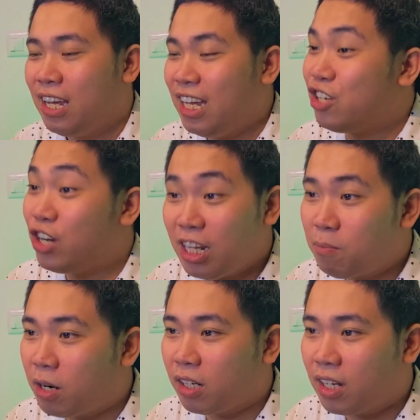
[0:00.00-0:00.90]
In trade
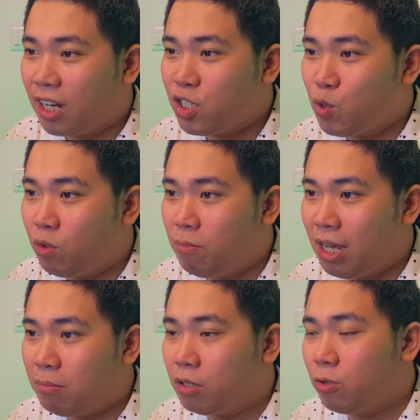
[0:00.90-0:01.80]
markets, you will be
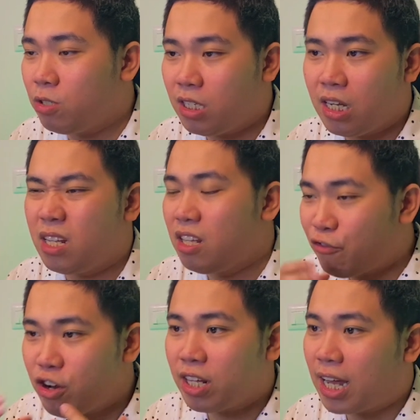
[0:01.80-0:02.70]
able to see the
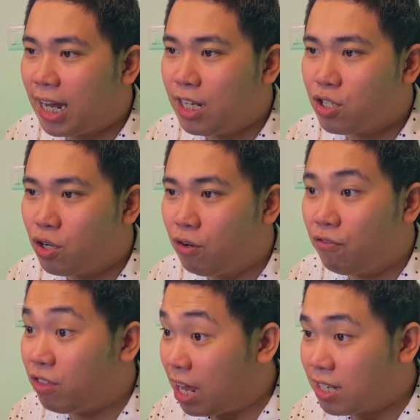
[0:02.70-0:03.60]
different kinds of
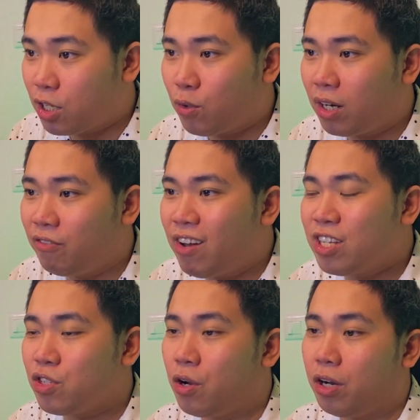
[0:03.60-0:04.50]
things that you can
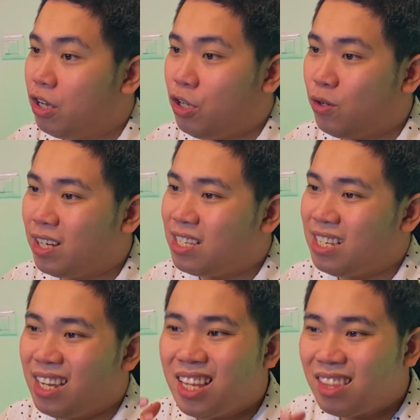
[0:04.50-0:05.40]
invest on. You can see
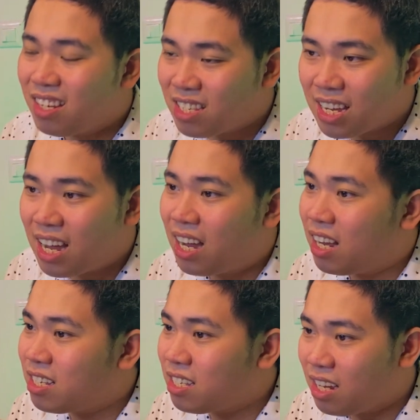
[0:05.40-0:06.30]

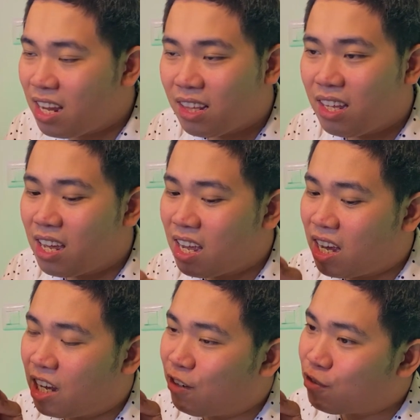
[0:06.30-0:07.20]
indices,
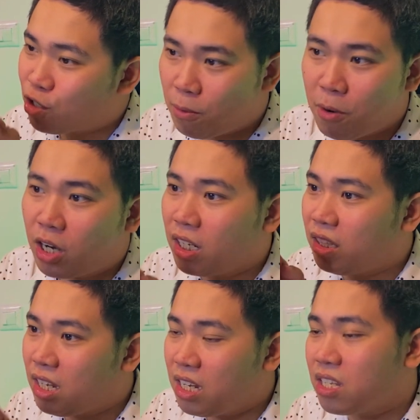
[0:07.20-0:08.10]
ETFs,
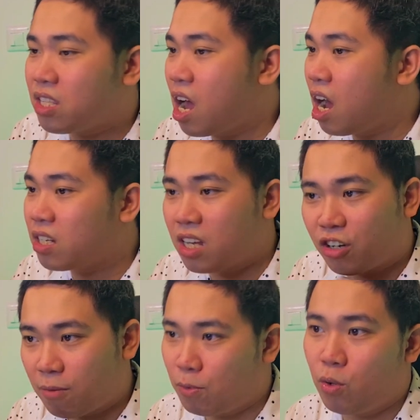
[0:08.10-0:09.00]
commodities, stocks, and
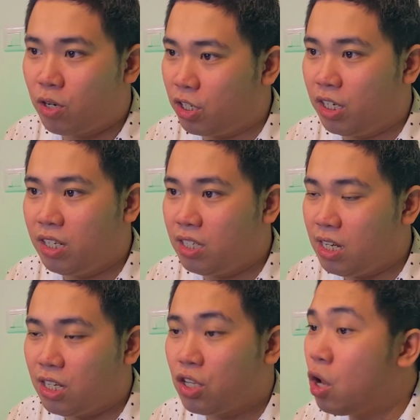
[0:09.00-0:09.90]

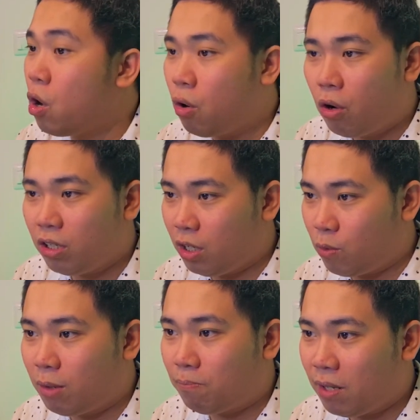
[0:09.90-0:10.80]
cryptocurrencies all in
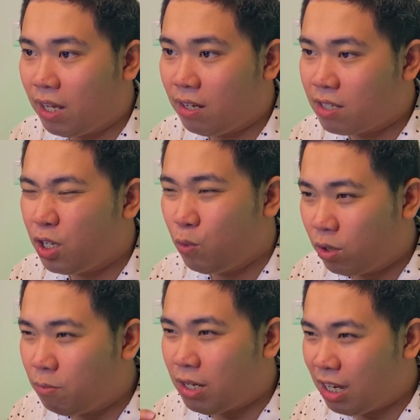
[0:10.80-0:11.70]
one place, and you
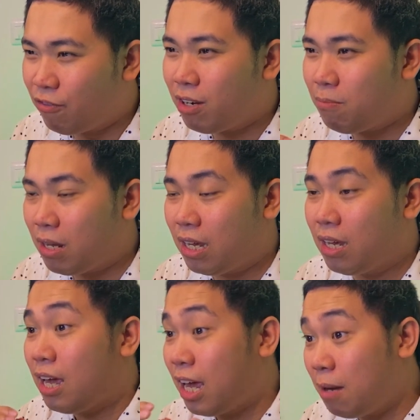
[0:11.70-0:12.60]
will even be
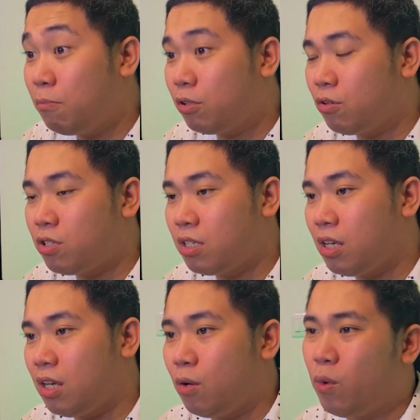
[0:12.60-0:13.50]
able to
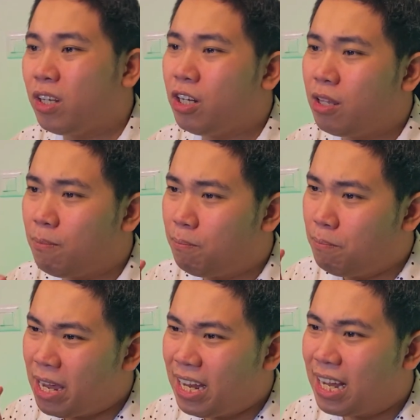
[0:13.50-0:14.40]
see what are the
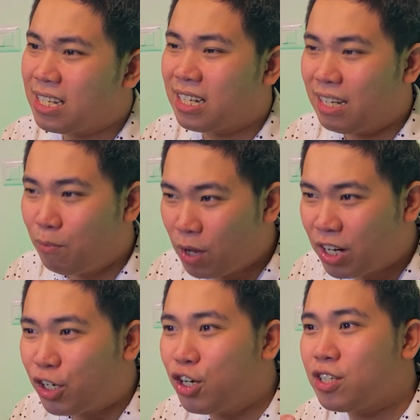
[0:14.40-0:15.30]
biggest
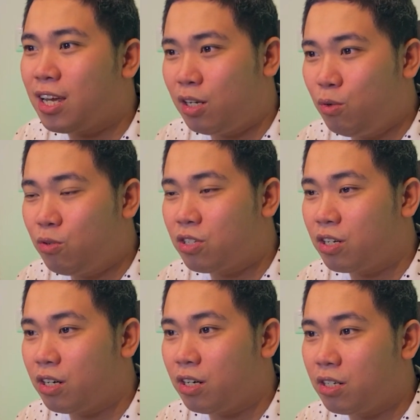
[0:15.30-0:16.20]
winners and
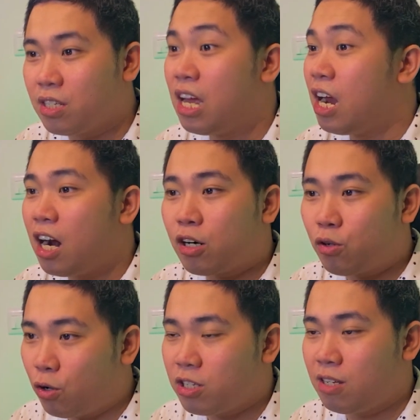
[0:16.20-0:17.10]
losers
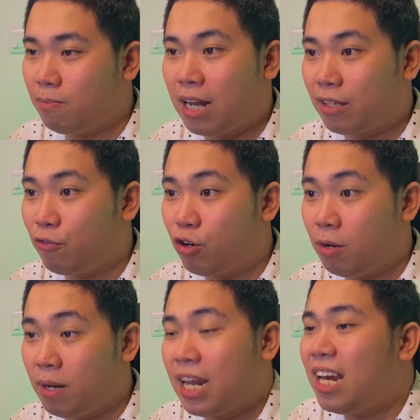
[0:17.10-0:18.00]
across the
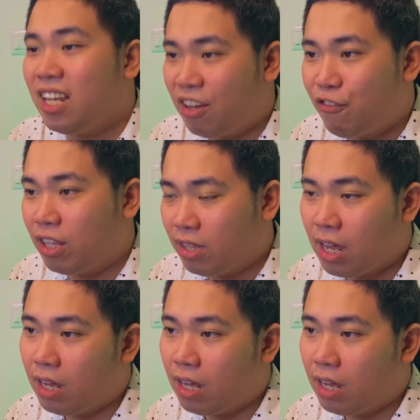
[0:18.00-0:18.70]
platform in any given day.